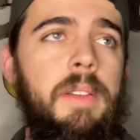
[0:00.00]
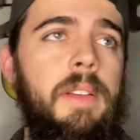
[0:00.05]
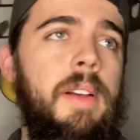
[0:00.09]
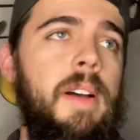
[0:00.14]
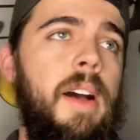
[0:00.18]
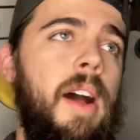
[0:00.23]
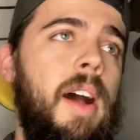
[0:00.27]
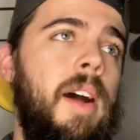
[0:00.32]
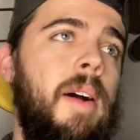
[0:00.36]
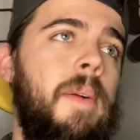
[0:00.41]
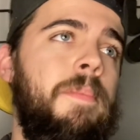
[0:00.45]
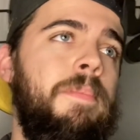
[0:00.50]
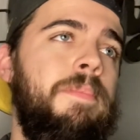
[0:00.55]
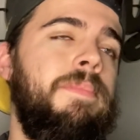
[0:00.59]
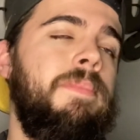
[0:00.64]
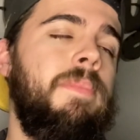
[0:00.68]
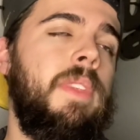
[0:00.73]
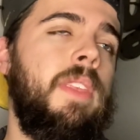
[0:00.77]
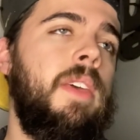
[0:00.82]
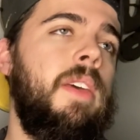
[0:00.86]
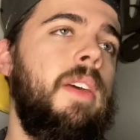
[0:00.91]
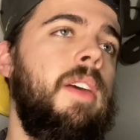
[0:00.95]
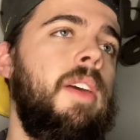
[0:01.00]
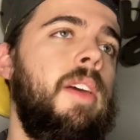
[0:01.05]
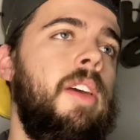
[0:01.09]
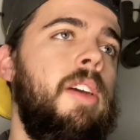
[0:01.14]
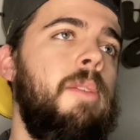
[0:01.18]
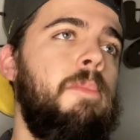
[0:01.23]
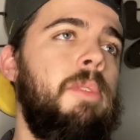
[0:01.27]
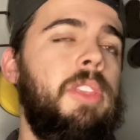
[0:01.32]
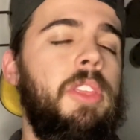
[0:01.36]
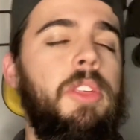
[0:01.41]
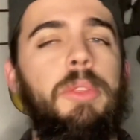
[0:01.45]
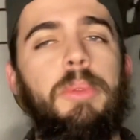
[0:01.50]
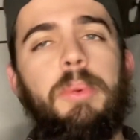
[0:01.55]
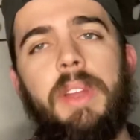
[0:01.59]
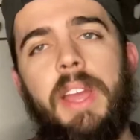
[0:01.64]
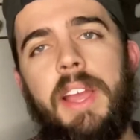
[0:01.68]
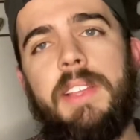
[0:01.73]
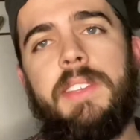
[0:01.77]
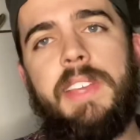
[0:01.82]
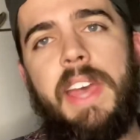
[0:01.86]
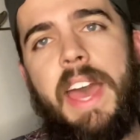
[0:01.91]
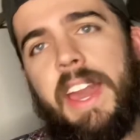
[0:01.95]
But the three
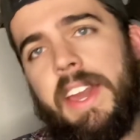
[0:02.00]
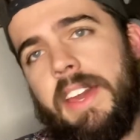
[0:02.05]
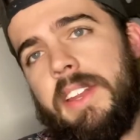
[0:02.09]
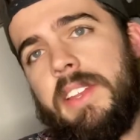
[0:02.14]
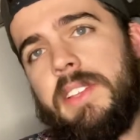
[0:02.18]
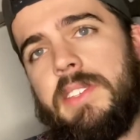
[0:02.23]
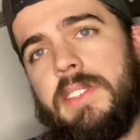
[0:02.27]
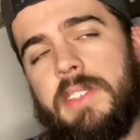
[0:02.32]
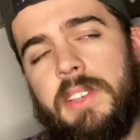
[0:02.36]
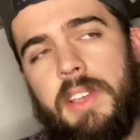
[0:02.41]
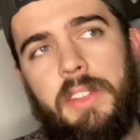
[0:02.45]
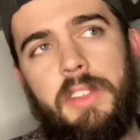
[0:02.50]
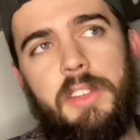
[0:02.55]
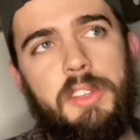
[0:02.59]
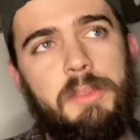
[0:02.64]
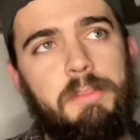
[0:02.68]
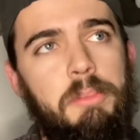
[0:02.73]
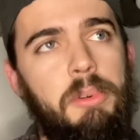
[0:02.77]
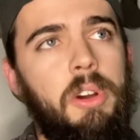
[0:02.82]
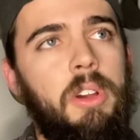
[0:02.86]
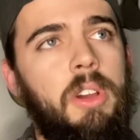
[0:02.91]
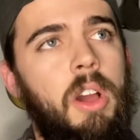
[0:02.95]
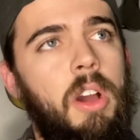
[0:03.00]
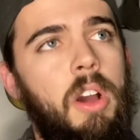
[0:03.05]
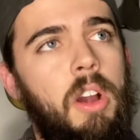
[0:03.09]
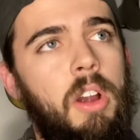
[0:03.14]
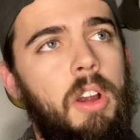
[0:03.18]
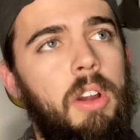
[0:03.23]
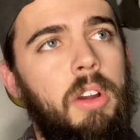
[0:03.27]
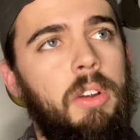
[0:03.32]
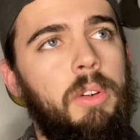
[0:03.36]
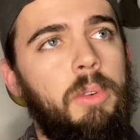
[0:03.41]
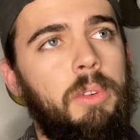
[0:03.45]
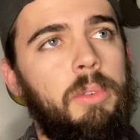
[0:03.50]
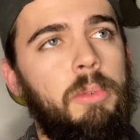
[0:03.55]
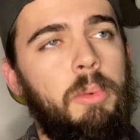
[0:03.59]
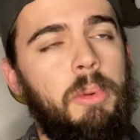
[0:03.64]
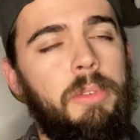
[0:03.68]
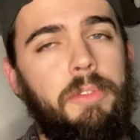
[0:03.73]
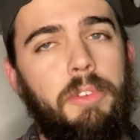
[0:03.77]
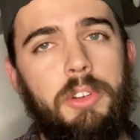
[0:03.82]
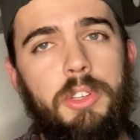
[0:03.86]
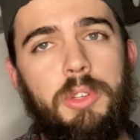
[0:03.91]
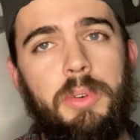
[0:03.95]
antagonists in this book are
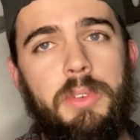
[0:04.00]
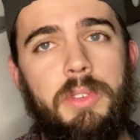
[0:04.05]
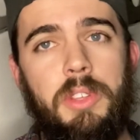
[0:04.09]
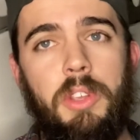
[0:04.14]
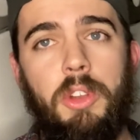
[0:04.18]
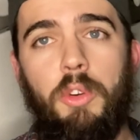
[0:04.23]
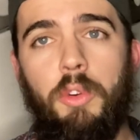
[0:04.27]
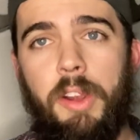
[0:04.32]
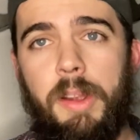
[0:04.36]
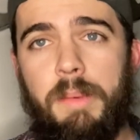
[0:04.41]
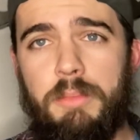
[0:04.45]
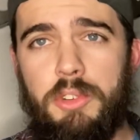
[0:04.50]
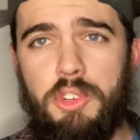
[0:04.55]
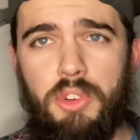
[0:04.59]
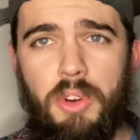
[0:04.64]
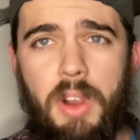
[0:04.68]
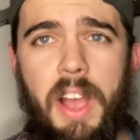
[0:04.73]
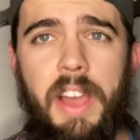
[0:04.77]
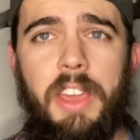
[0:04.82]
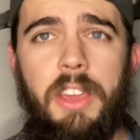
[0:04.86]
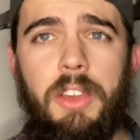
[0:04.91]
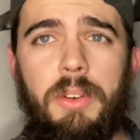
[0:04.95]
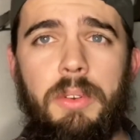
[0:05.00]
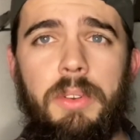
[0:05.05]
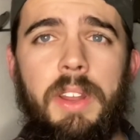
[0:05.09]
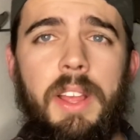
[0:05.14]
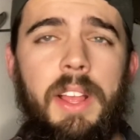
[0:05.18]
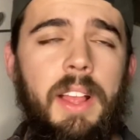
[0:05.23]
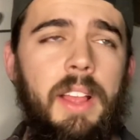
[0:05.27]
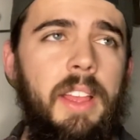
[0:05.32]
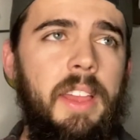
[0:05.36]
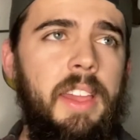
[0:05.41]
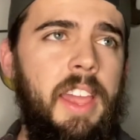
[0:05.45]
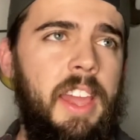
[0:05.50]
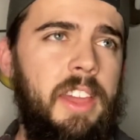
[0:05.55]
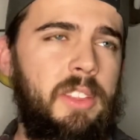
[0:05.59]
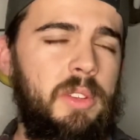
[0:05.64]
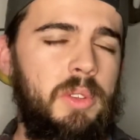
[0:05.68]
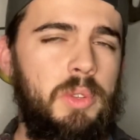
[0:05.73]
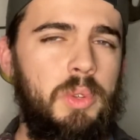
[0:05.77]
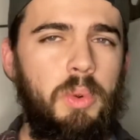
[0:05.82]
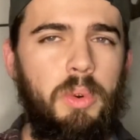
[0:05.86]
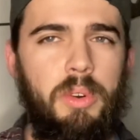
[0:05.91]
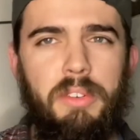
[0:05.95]
referred to as the Grim Triune, and they're
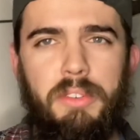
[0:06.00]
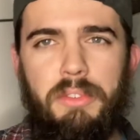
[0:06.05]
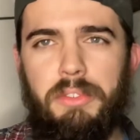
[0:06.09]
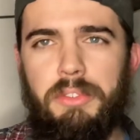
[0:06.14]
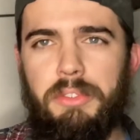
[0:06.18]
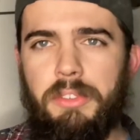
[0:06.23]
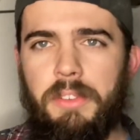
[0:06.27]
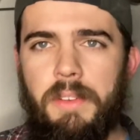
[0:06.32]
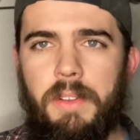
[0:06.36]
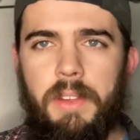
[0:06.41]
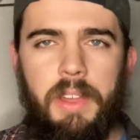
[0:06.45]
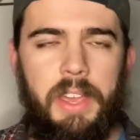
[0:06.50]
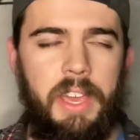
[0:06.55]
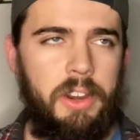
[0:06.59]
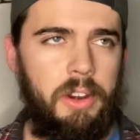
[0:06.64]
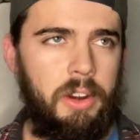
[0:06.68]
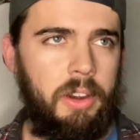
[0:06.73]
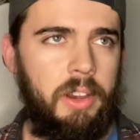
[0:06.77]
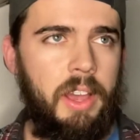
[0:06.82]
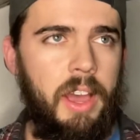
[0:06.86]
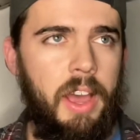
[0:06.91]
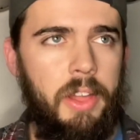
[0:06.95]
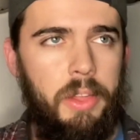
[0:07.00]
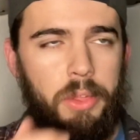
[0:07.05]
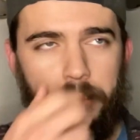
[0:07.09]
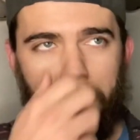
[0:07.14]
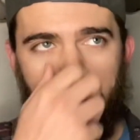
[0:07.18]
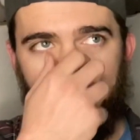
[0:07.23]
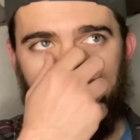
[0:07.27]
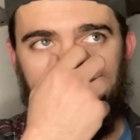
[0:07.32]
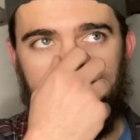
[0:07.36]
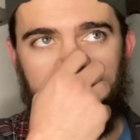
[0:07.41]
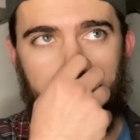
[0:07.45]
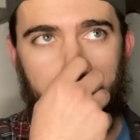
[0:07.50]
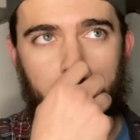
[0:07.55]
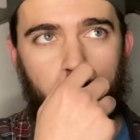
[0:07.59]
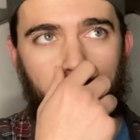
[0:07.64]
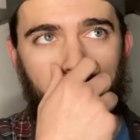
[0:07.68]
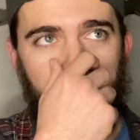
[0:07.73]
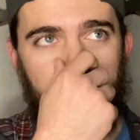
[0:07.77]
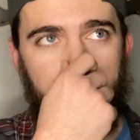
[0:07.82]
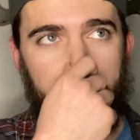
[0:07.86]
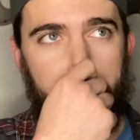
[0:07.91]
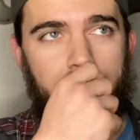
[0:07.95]
sort of intercut throughout the
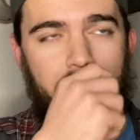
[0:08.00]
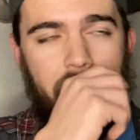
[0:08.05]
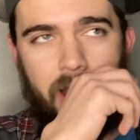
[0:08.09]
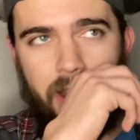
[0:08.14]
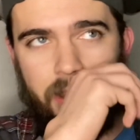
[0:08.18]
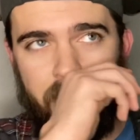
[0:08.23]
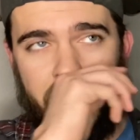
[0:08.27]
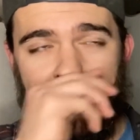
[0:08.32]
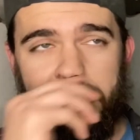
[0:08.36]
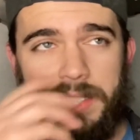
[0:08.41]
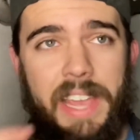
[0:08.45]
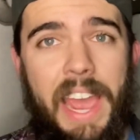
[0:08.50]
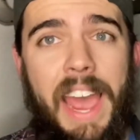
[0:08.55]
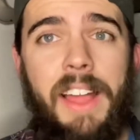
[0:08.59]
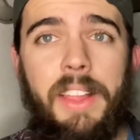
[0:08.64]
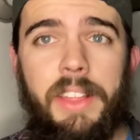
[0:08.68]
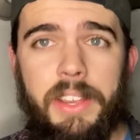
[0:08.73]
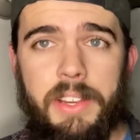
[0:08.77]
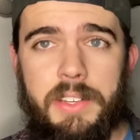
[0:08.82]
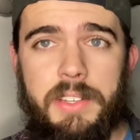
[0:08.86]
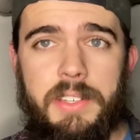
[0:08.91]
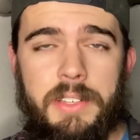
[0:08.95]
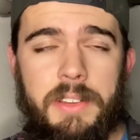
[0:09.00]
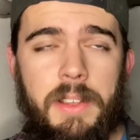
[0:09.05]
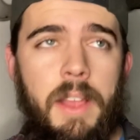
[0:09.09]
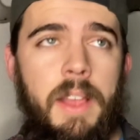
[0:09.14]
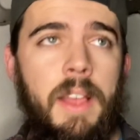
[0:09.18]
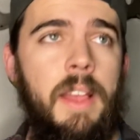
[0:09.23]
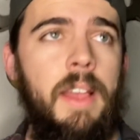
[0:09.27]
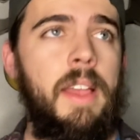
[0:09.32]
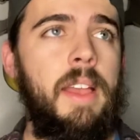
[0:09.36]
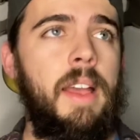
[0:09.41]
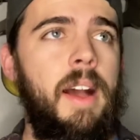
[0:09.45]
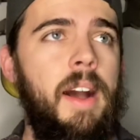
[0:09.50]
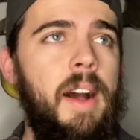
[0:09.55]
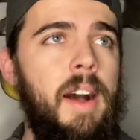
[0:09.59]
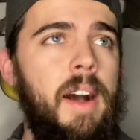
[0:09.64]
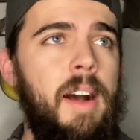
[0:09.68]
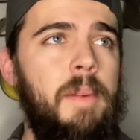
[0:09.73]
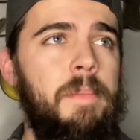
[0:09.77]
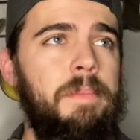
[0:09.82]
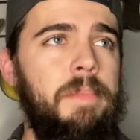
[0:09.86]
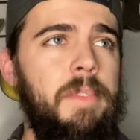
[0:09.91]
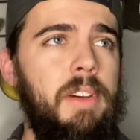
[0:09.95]
story in italics
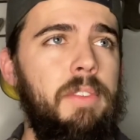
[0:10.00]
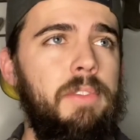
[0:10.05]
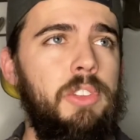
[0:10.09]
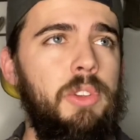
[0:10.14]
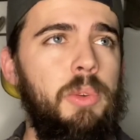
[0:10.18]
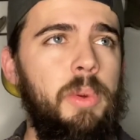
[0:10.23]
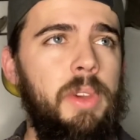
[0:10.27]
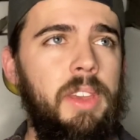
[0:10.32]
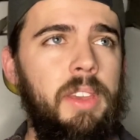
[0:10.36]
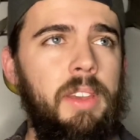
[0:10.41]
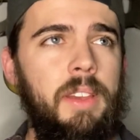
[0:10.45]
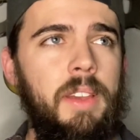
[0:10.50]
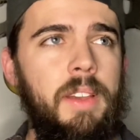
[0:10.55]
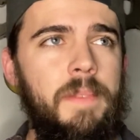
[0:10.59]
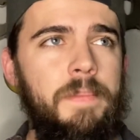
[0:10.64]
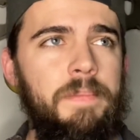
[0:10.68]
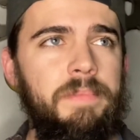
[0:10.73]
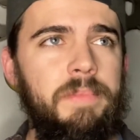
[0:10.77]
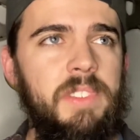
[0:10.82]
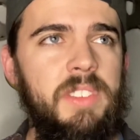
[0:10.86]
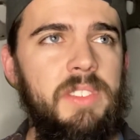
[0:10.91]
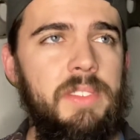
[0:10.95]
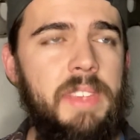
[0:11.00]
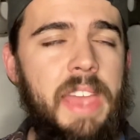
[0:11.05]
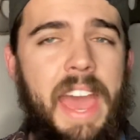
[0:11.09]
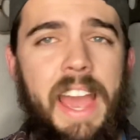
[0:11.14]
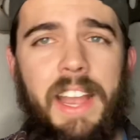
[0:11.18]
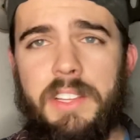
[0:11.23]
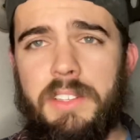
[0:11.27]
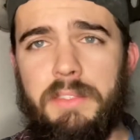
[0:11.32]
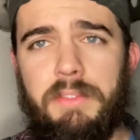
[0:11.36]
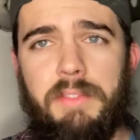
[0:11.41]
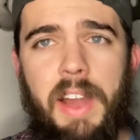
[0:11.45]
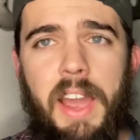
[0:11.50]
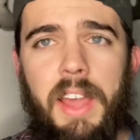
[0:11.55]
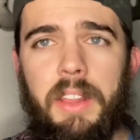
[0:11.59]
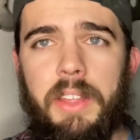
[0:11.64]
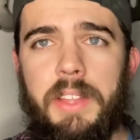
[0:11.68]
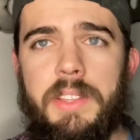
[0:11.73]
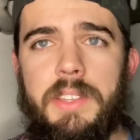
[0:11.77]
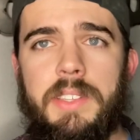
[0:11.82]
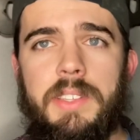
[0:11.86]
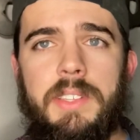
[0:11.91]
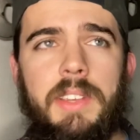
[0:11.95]
of doing just acts of
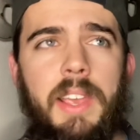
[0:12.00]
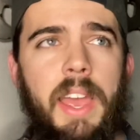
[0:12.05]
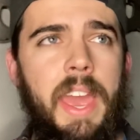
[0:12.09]
violence.